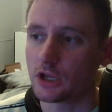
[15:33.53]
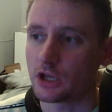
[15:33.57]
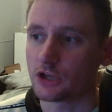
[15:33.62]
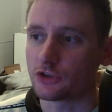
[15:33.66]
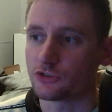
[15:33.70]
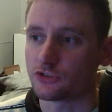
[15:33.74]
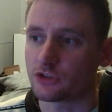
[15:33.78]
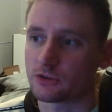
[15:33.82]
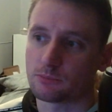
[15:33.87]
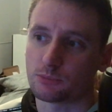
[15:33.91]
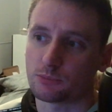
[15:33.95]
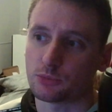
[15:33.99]

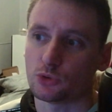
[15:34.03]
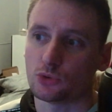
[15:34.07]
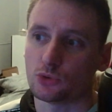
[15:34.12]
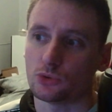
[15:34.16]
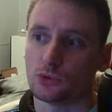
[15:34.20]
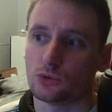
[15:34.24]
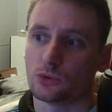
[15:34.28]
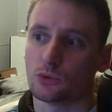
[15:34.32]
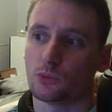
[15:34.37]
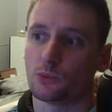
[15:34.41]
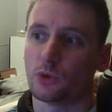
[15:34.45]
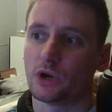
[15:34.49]

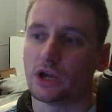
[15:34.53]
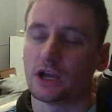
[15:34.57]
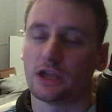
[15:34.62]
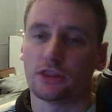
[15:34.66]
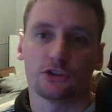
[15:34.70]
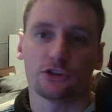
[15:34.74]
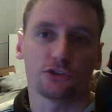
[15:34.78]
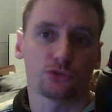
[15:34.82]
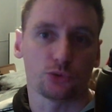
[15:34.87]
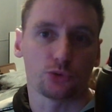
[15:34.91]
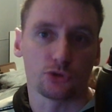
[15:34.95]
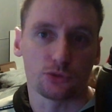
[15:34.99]
Example where
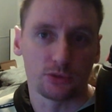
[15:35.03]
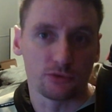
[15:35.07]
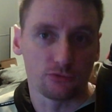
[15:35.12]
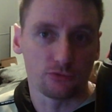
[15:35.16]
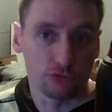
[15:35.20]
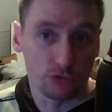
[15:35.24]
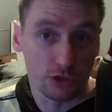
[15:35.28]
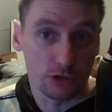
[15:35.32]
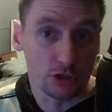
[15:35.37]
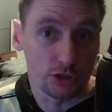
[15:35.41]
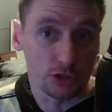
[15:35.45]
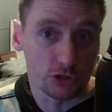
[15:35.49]
this would have
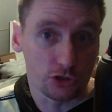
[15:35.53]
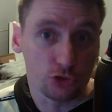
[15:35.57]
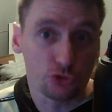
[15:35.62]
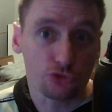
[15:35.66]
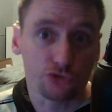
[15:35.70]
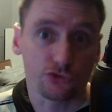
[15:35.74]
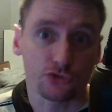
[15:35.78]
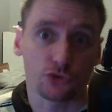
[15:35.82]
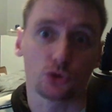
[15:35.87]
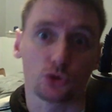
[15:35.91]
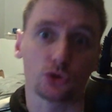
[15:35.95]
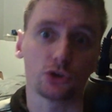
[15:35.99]
been really
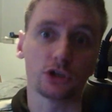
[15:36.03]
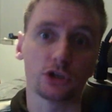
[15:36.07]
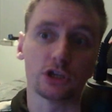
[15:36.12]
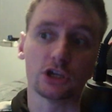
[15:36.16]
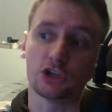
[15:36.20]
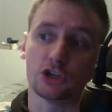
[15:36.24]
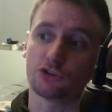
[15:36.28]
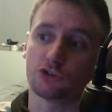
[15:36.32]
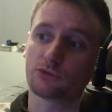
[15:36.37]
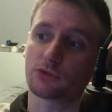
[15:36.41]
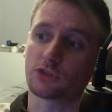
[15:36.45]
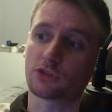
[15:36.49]
useful
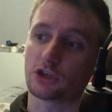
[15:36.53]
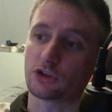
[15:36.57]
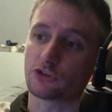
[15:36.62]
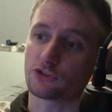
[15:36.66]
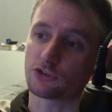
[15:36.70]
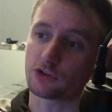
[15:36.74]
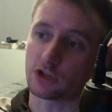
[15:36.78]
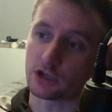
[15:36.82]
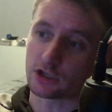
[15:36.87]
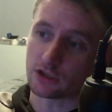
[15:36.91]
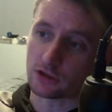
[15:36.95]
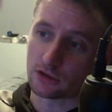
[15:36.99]
is
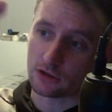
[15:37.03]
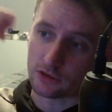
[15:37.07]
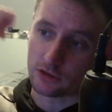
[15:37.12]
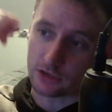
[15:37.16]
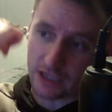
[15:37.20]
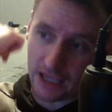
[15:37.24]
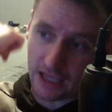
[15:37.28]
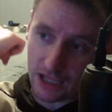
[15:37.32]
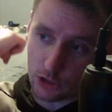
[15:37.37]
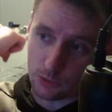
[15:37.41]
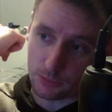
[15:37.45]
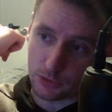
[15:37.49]
things like
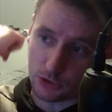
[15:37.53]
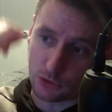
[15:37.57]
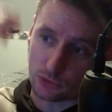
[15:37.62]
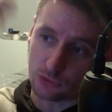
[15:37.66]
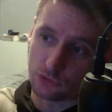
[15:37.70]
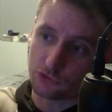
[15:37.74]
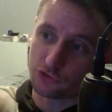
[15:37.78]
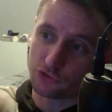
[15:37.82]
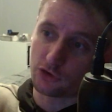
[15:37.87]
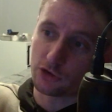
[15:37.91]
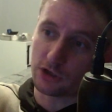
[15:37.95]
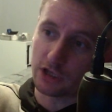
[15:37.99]
elbow.
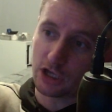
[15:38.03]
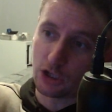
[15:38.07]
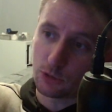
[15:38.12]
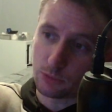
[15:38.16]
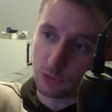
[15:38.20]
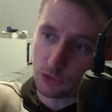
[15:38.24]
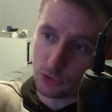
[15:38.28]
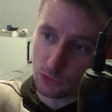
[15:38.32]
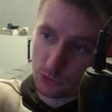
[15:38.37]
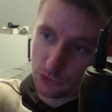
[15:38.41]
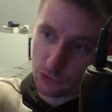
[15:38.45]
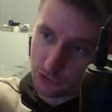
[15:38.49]
So the
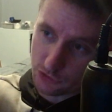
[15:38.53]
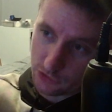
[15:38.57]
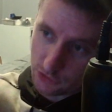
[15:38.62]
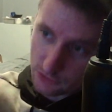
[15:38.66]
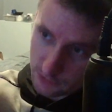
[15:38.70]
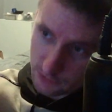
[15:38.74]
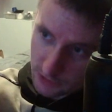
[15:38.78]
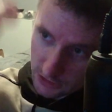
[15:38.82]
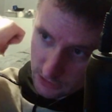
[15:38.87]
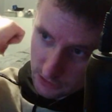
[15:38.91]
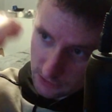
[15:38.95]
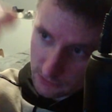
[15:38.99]
elbow would
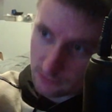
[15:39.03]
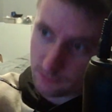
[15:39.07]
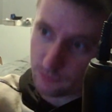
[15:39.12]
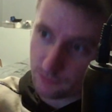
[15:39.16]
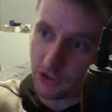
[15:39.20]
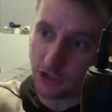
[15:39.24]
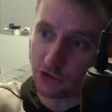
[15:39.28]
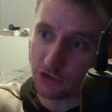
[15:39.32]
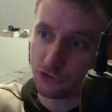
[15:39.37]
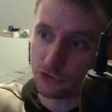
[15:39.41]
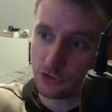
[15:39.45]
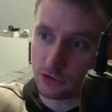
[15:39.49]

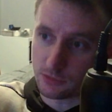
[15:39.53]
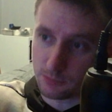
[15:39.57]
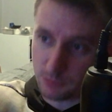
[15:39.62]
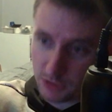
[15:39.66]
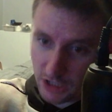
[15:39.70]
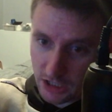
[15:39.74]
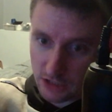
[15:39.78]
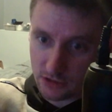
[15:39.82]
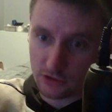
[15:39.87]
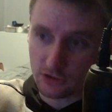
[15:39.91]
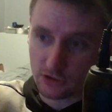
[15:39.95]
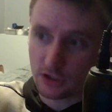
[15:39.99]
naturally
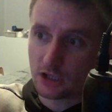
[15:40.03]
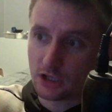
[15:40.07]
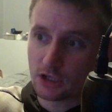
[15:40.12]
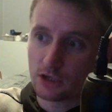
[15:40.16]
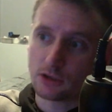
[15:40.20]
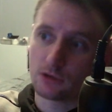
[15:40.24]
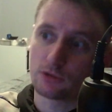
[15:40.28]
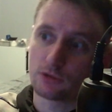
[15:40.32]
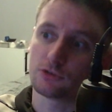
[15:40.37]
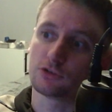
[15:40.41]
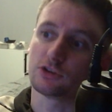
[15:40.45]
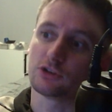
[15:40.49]
bend.
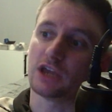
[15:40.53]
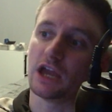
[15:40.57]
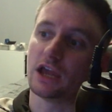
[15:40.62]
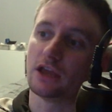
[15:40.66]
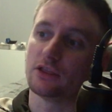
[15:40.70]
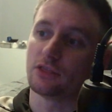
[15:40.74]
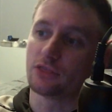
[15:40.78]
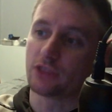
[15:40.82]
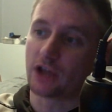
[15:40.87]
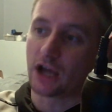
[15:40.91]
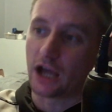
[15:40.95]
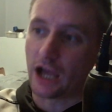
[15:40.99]

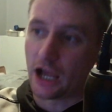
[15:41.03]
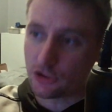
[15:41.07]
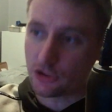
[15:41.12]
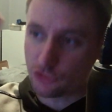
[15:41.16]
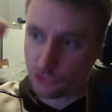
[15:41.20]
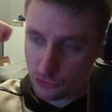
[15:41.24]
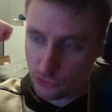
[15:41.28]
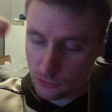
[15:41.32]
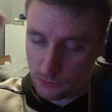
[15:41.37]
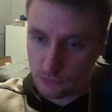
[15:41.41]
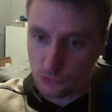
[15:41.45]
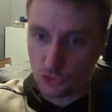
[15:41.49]
Getting that
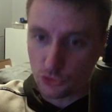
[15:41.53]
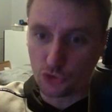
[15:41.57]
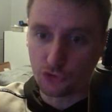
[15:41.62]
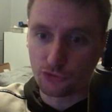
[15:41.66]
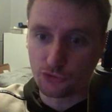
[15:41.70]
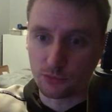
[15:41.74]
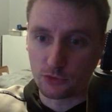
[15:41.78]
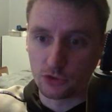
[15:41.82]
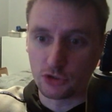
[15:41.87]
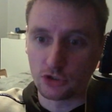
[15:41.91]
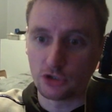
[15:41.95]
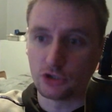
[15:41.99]
actual
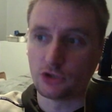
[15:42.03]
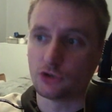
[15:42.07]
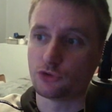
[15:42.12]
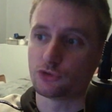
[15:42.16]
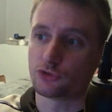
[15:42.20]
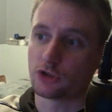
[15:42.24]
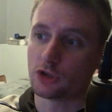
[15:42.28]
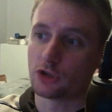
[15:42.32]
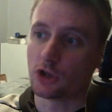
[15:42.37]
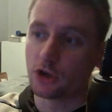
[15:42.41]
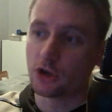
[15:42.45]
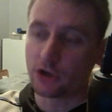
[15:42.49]
movement
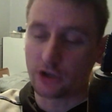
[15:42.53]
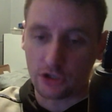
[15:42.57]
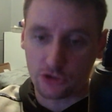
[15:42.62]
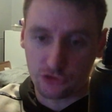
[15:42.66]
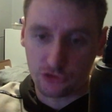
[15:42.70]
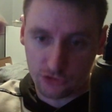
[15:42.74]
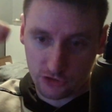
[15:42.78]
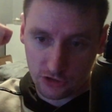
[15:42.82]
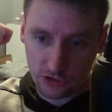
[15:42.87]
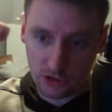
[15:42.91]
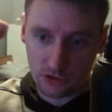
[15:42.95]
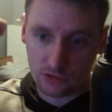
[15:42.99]
is a lot
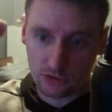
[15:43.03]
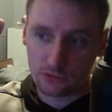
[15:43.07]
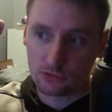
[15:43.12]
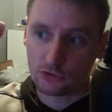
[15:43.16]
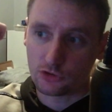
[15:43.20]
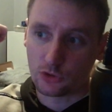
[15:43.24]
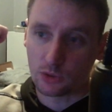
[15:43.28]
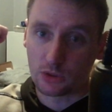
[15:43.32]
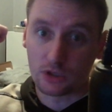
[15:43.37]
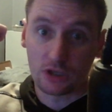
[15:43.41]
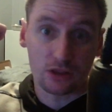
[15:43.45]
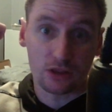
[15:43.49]
easier
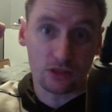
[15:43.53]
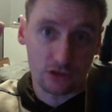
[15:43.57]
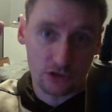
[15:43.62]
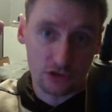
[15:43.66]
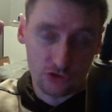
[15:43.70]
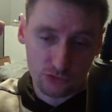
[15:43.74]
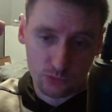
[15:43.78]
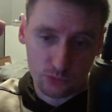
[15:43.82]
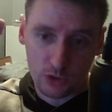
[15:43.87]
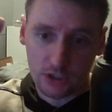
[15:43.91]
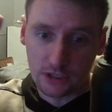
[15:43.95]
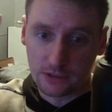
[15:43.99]
doing it
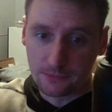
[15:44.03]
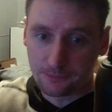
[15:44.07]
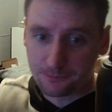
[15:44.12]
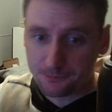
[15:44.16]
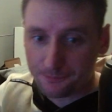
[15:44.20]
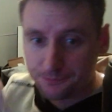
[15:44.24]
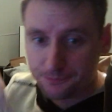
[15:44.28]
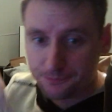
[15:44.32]
this way.